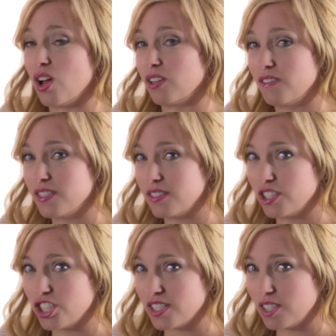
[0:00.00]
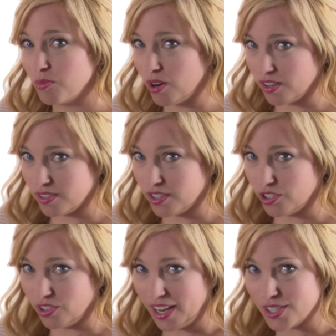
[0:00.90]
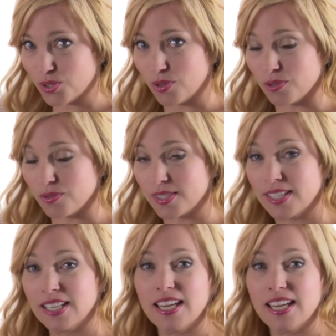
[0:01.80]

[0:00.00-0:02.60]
all of the suggested products on your last cruise